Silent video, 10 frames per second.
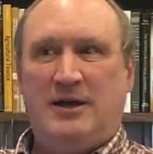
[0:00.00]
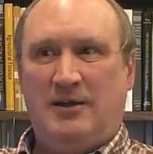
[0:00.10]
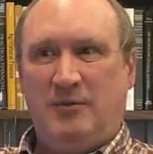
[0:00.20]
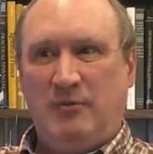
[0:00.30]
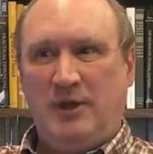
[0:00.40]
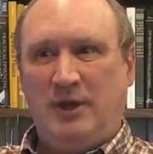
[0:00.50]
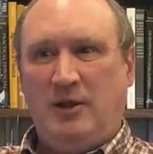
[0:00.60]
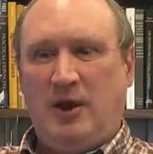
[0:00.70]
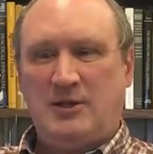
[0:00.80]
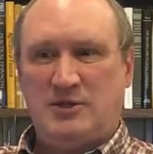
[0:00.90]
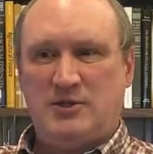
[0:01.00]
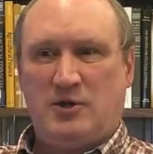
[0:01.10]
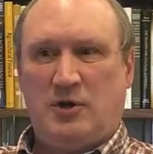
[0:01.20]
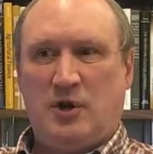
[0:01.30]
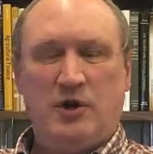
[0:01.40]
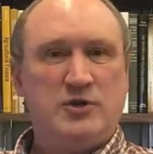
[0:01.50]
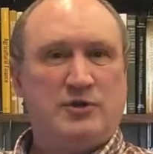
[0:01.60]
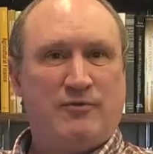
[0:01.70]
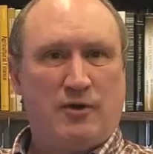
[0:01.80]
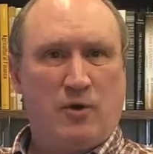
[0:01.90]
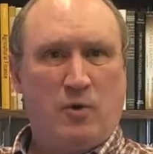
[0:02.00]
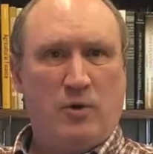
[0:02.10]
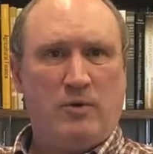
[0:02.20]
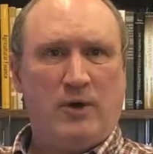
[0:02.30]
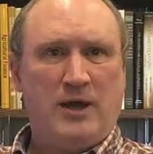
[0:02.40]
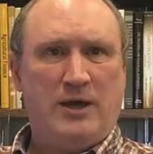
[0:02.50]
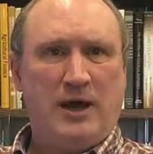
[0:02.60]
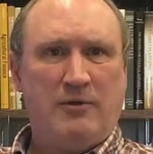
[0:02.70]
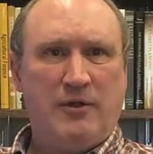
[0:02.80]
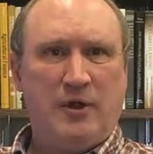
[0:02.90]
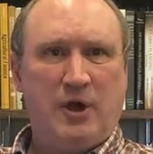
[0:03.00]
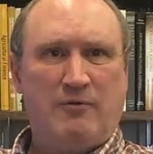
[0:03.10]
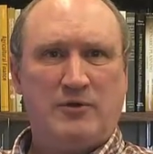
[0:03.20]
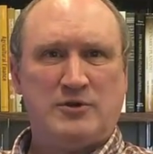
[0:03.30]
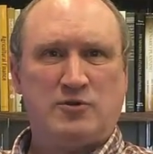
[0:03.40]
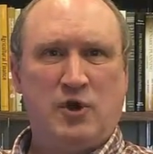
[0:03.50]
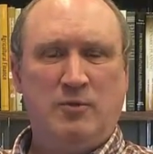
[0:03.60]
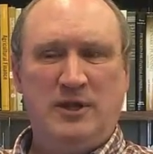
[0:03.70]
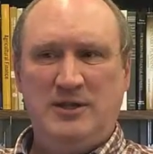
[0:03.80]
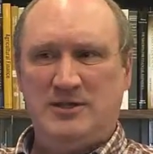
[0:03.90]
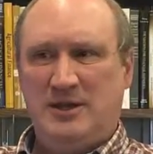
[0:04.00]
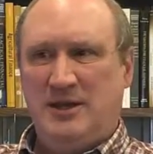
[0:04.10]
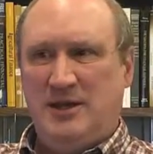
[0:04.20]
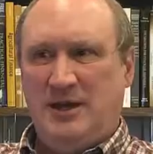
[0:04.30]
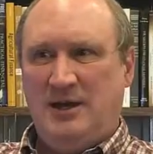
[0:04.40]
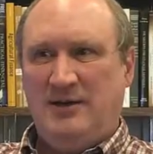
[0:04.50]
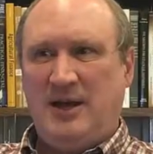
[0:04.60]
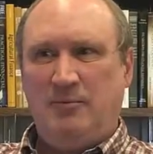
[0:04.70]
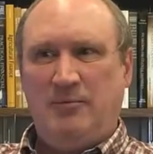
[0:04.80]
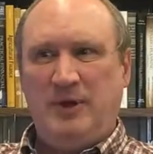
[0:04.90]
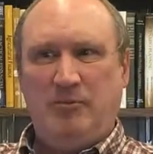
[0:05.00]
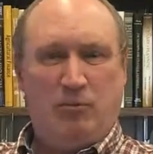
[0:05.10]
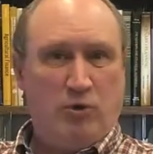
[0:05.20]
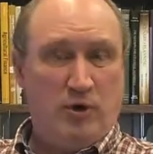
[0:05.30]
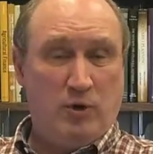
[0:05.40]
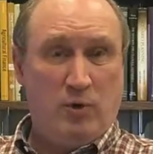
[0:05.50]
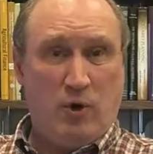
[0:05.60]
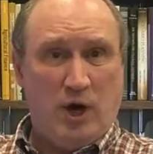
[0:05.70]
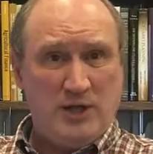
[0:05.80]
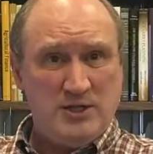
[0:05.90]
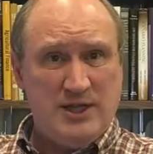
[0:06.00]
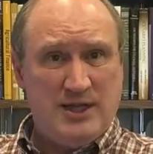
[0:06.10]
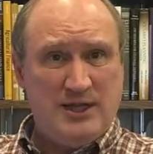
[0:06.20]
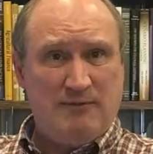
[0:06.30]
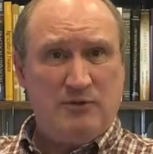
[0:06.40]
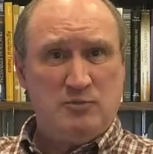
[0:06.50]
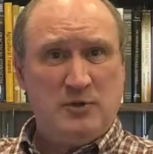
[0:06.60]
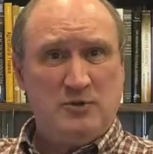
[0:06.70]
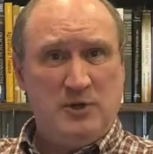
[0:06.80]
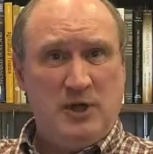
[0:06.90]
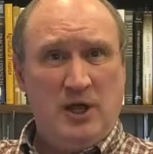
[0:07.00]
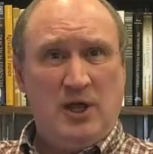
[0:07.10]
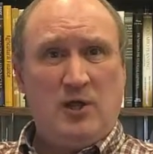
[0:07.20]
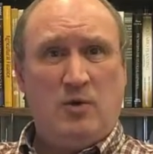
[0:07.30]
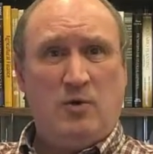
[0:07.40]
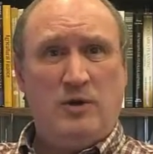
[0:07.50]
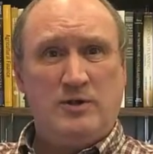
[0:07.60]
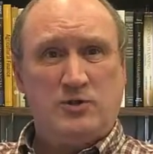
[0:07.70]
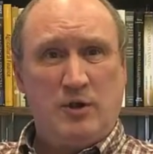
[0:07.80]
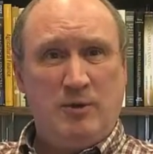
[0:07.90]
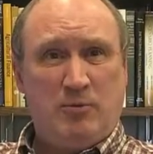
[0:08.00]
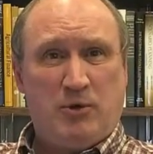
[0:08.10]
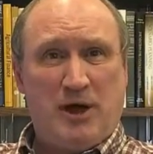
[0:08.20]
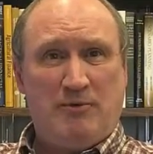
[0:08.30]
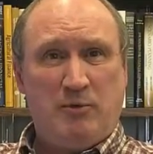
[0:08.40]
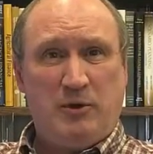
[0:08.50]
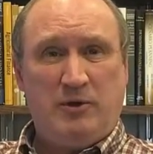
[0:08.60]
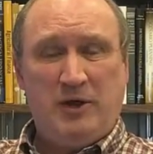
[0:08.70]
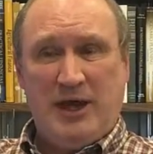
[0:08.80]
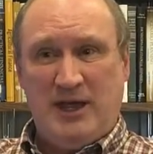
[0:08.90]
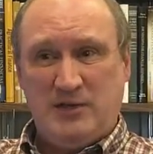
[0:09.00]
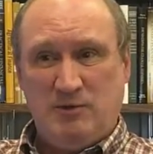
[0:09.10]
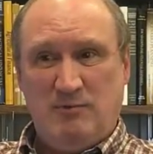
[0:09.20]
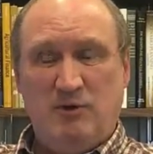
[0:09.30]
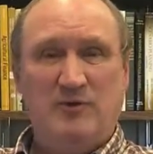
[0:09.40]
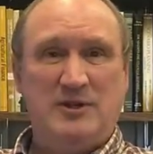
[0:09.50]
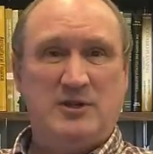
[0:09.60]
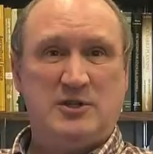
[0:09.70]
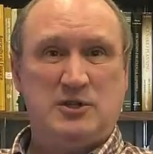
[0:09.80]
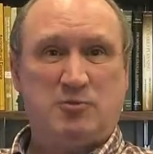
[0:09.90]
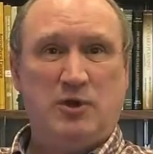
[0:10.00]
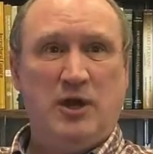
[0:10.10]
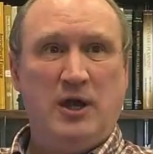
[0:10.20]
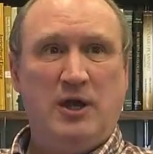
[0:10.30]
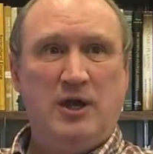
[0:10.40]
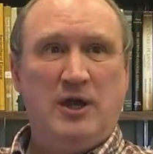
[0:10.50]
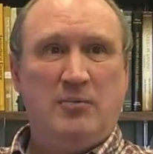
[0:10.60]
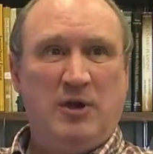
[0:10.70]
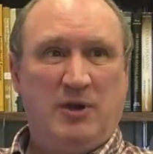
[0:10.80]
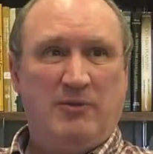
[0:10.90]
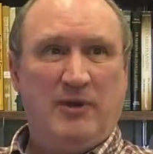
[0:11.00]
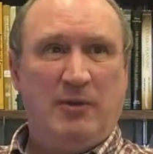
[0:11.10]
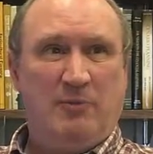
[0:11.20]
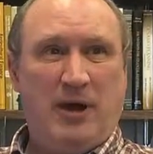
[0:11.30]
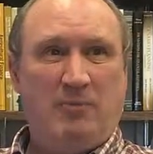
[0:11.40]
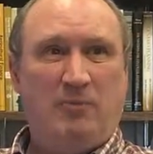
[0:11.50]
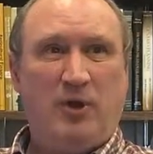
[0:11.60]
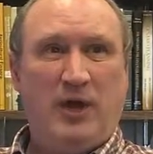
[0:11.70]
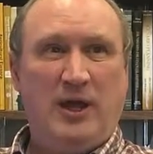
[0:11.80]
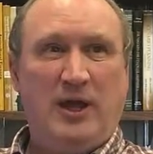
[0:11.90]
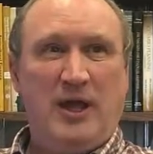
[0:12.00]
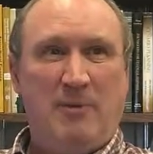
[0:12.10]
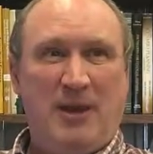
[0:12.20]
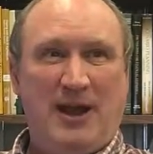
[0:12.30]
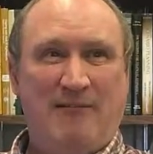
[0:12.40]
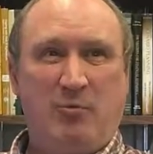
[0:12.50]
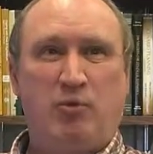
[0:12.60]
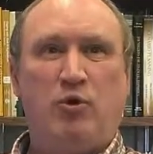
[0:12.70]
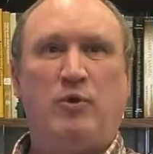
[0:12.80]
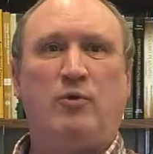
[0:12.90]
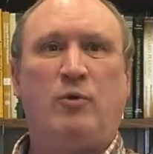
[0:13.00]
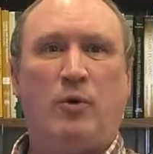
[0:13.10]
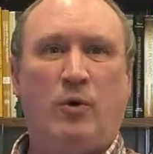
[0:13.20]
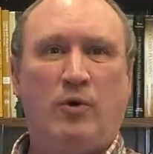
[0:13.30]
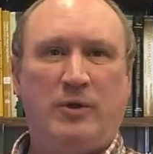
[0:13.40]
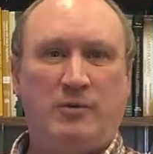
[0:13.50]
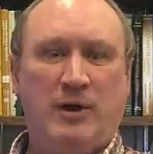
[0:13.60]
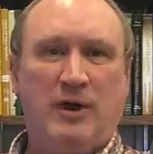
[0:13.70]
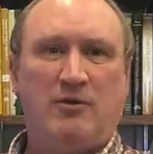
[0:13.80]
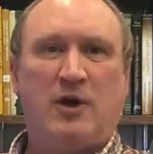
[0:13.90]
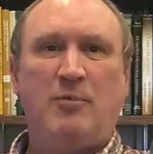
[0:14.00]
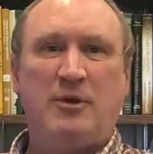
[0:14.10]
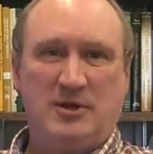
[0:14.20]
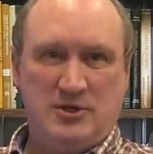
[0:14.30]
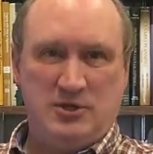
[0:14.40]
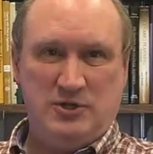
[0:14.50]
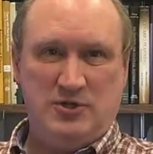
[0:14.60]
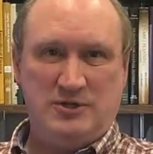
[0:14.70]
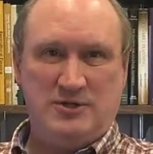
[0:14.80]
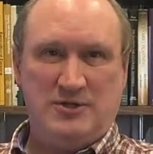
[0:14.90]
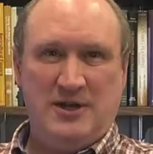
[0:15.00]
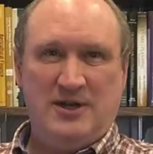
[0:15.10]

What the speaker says: The losses are larger for corn right now than they are for soybeans. That'll be important to watch that difference between corn and soybean profitability as we move into the spring, because that might have an important role in making cropping decisions.